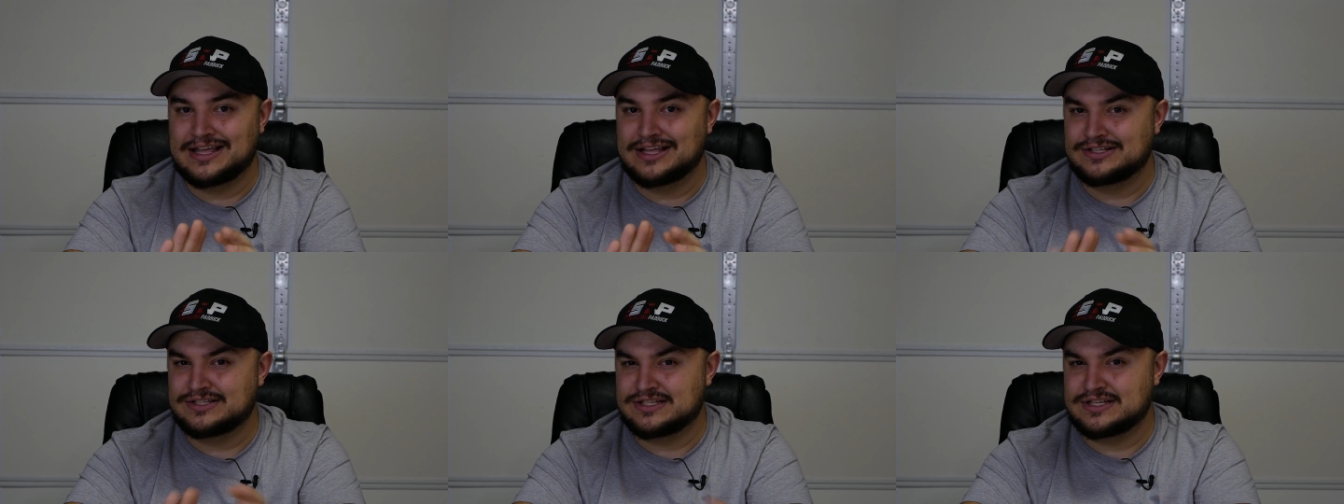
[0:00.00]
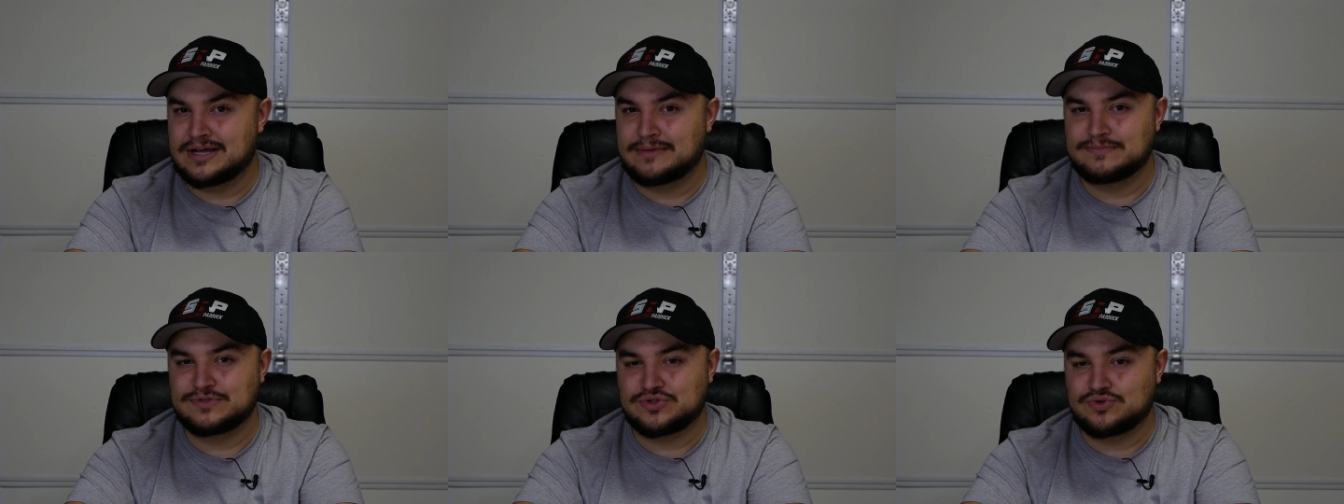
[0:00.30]

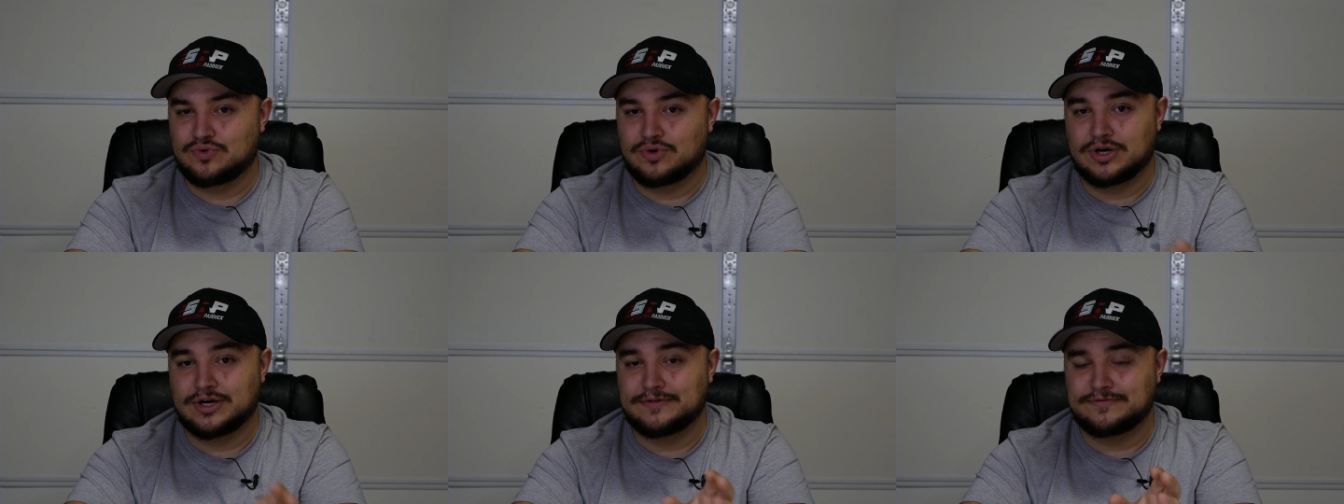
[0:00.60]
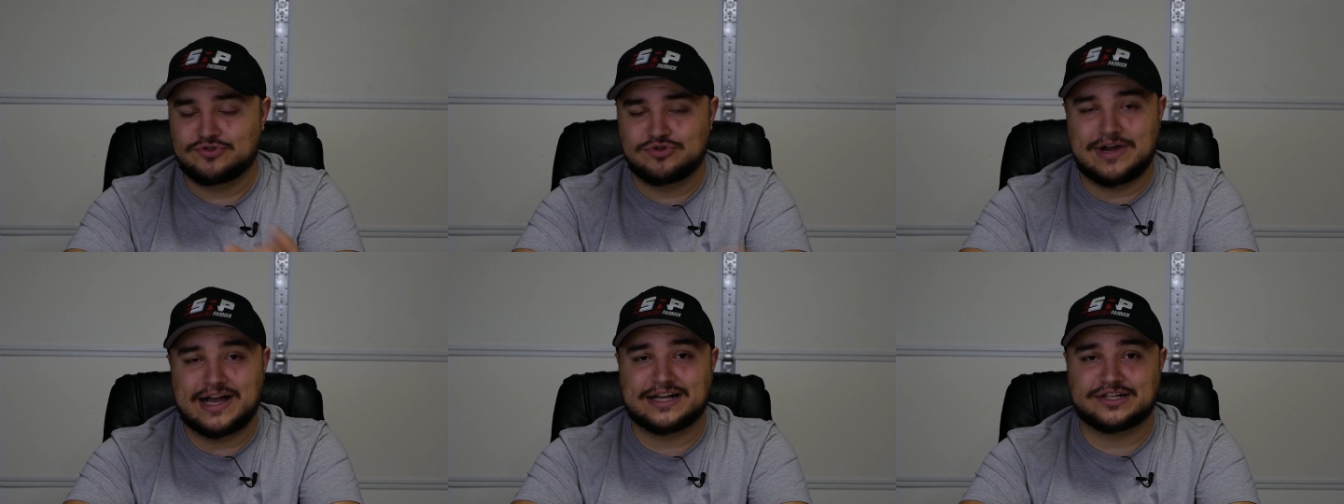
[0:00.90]
some sort
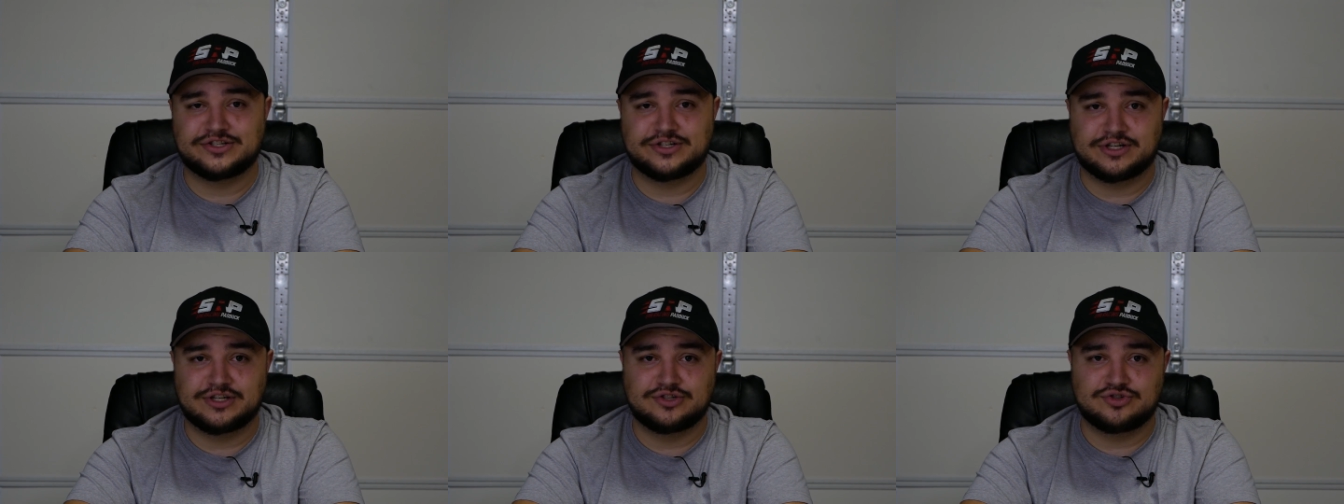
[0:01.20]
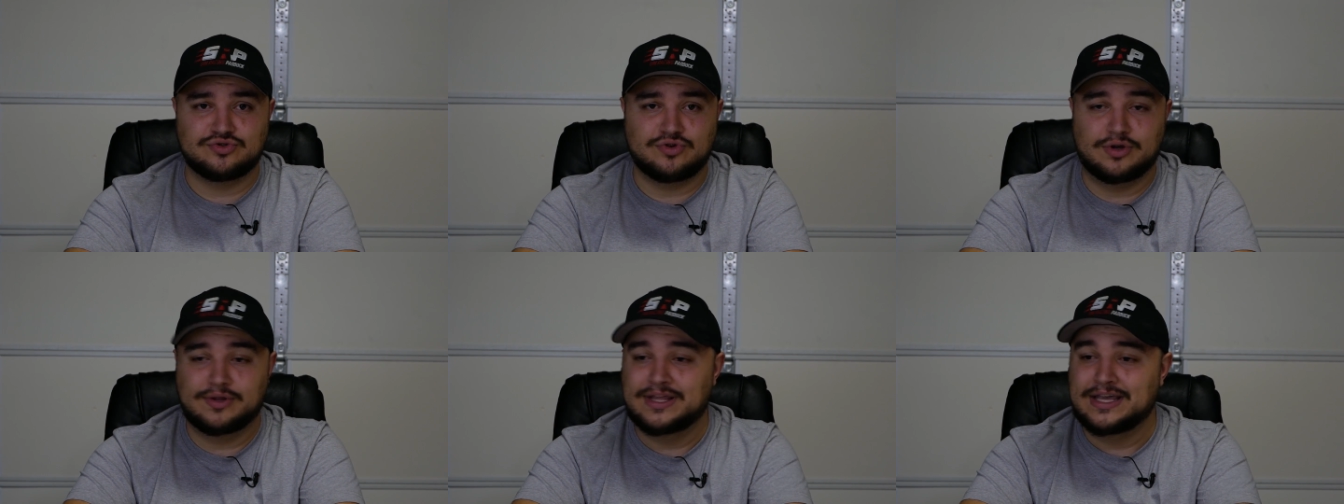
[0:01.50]
of traction
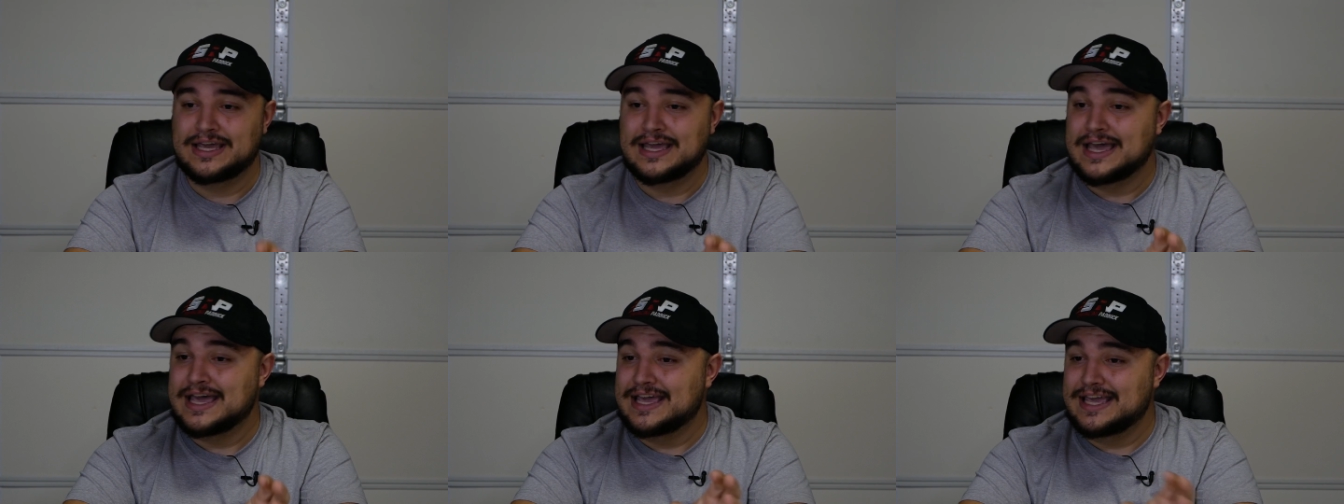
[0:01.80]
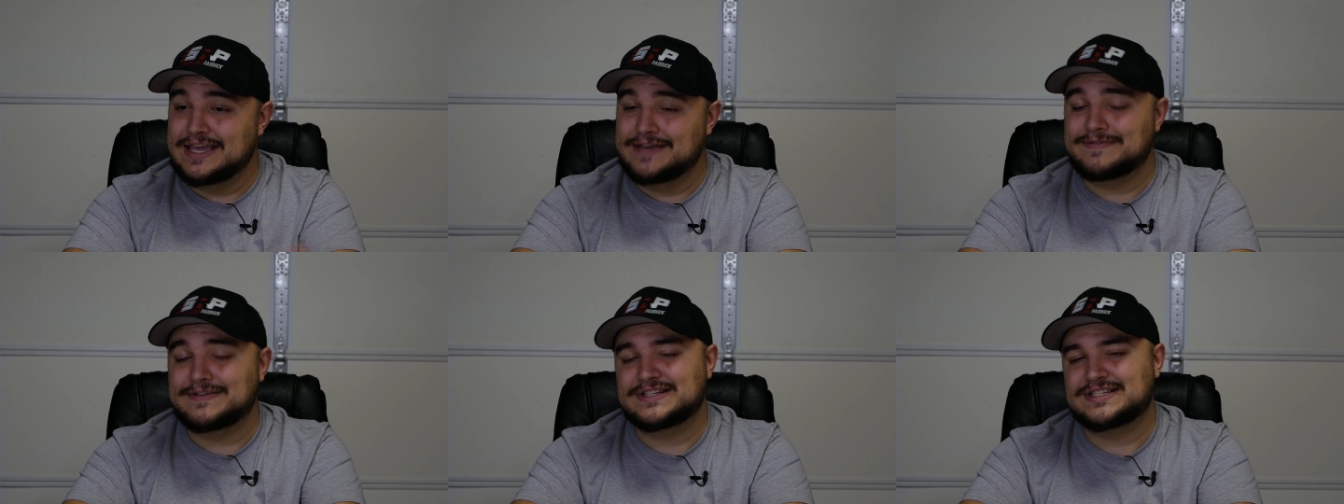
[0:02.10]
control.
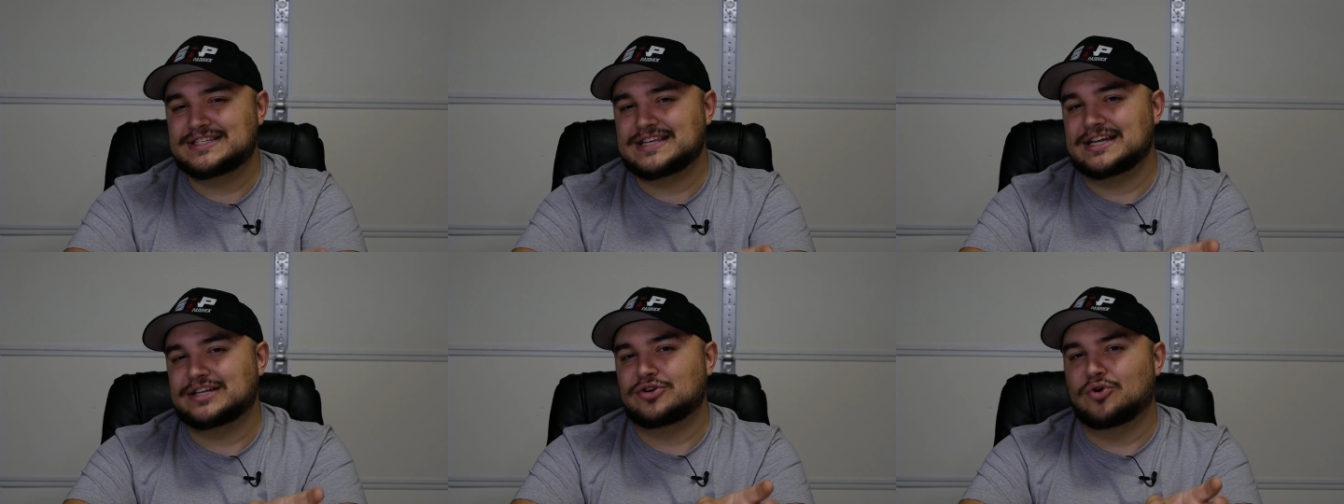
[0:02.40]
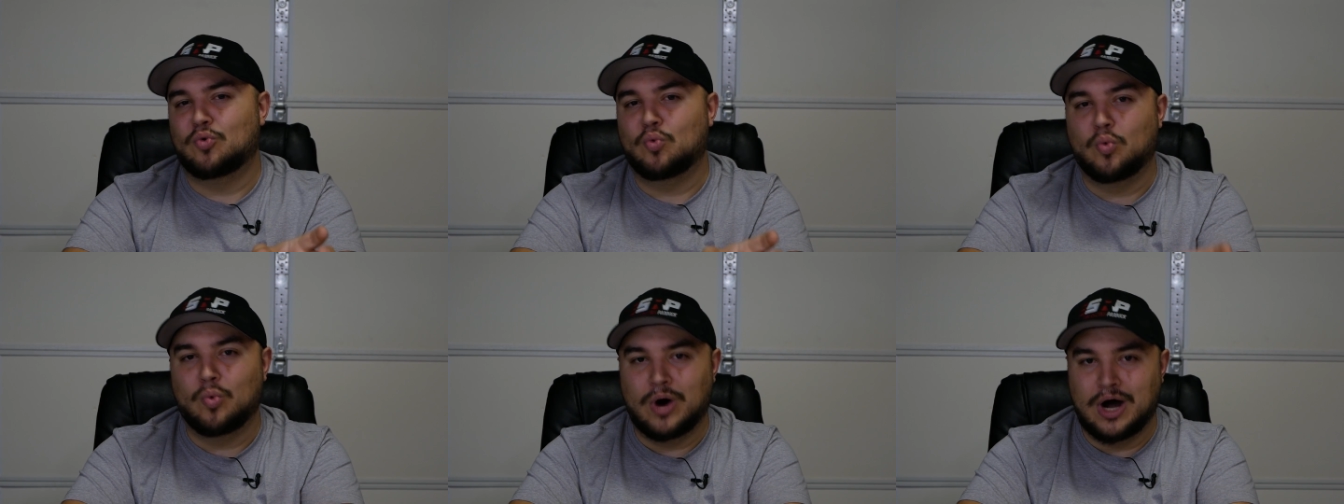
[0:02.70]
Even set
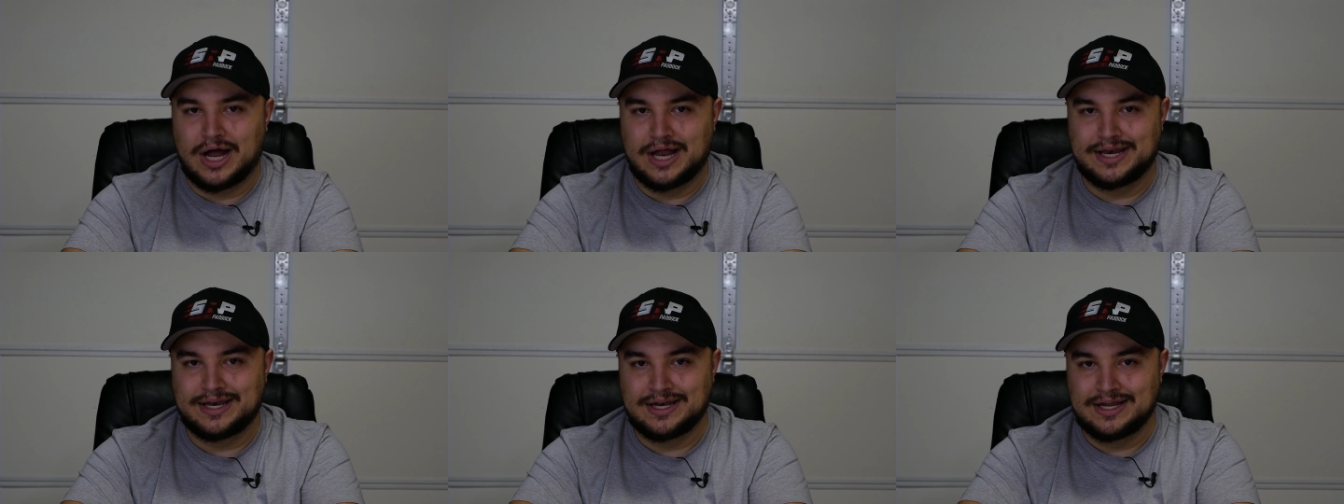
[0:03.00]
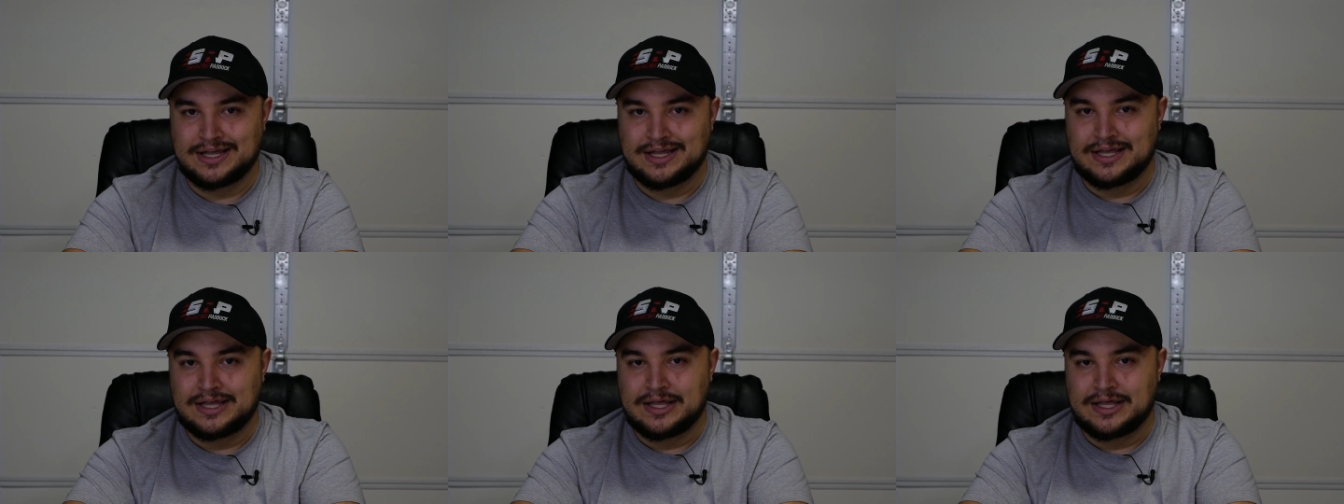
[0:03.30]
to one,